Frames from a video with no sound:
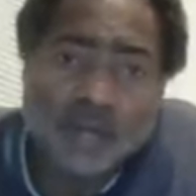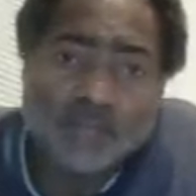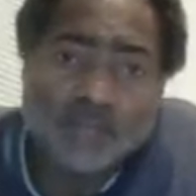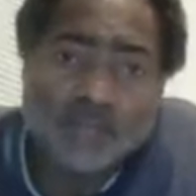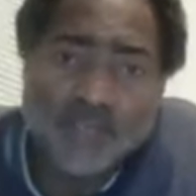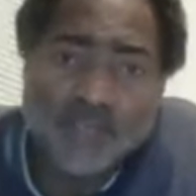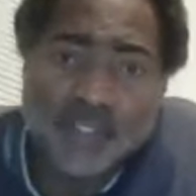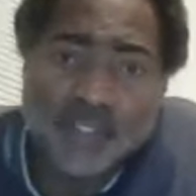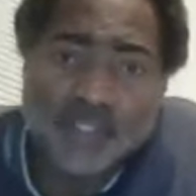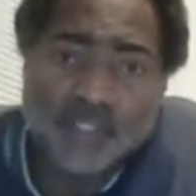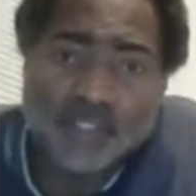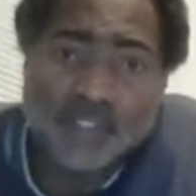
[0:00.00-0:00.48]

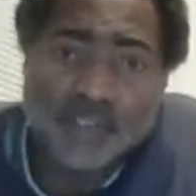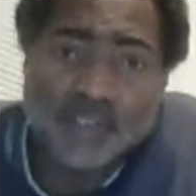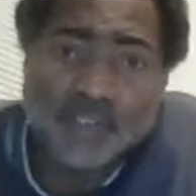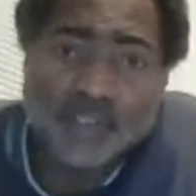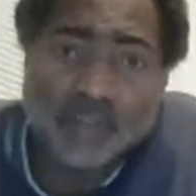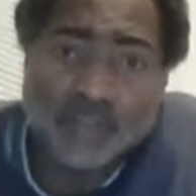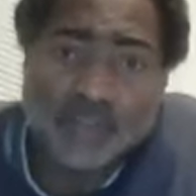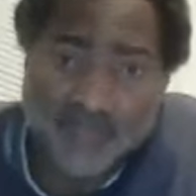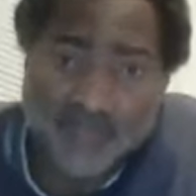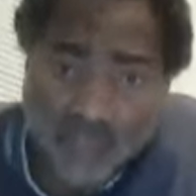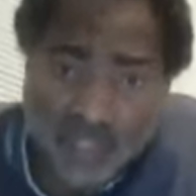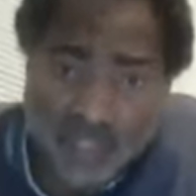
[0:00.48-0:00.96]
for the
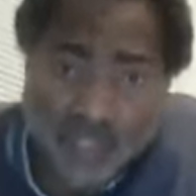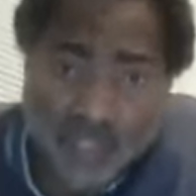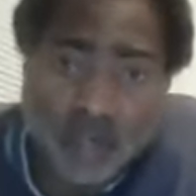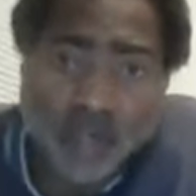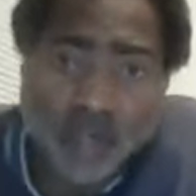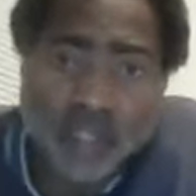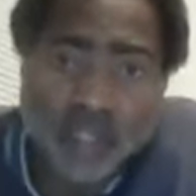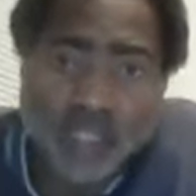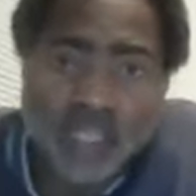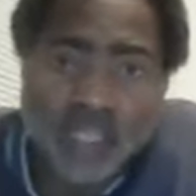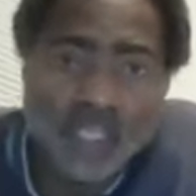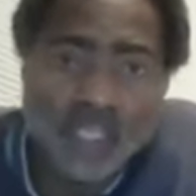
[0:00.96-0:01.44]
uh, for the
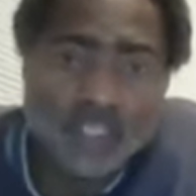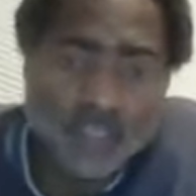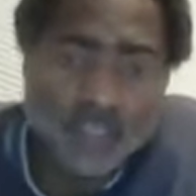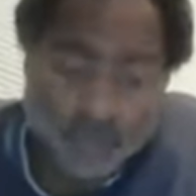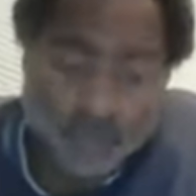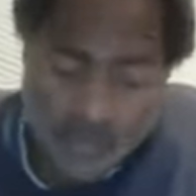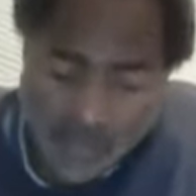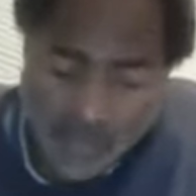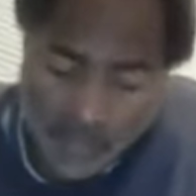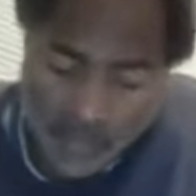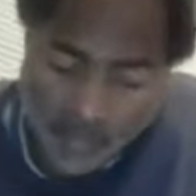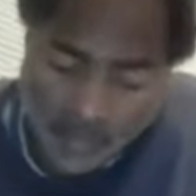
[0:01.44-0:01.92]

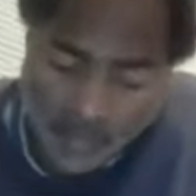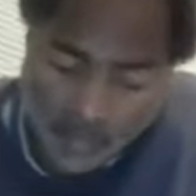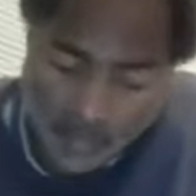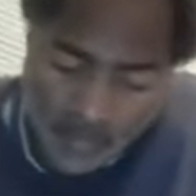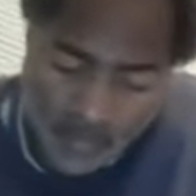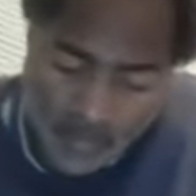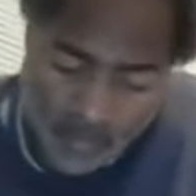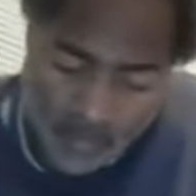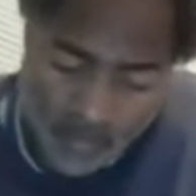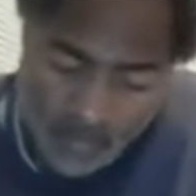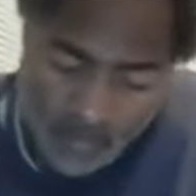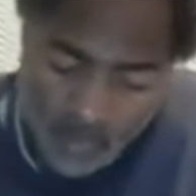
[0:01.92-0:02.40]
Caucasian people.
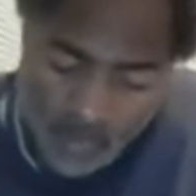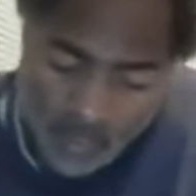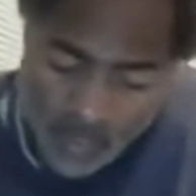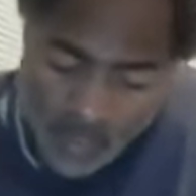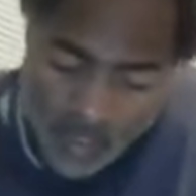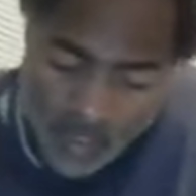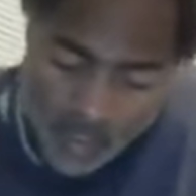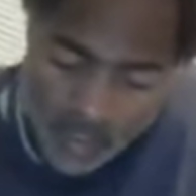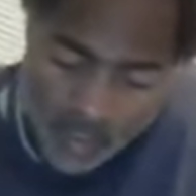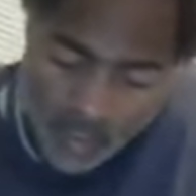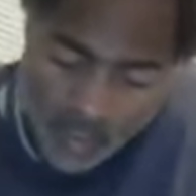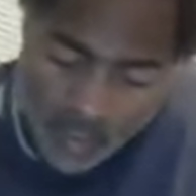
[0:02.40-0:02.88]

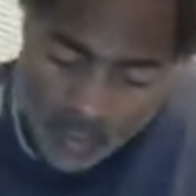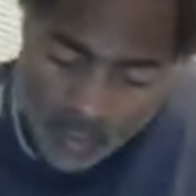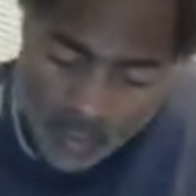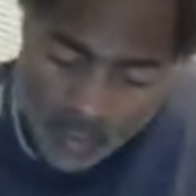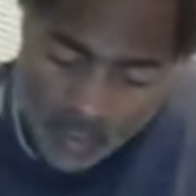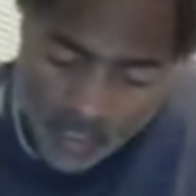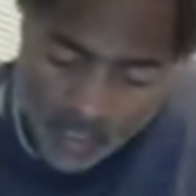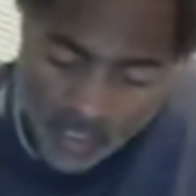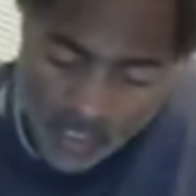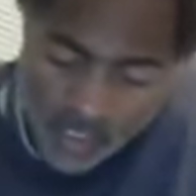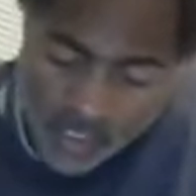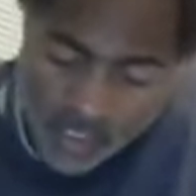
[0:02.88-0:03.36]

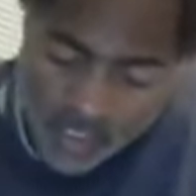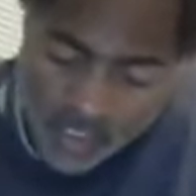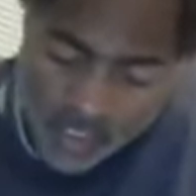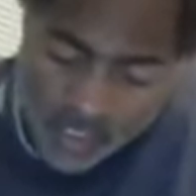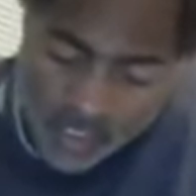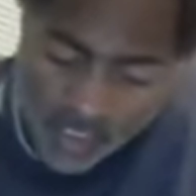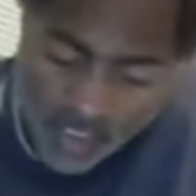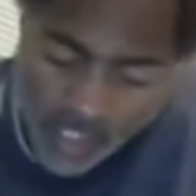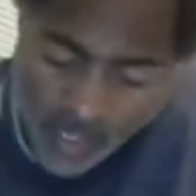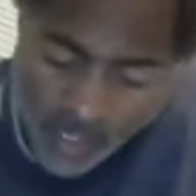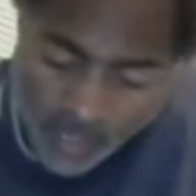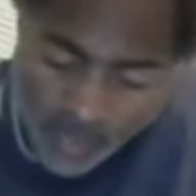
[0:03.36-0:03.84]

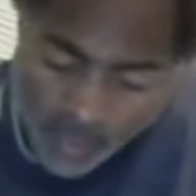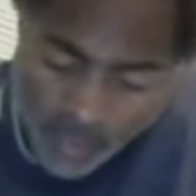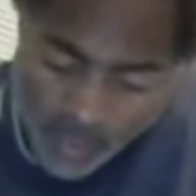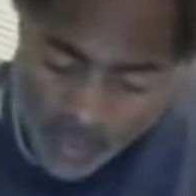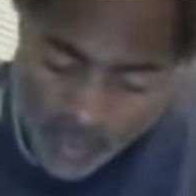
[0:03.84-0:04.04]
Genesis chapter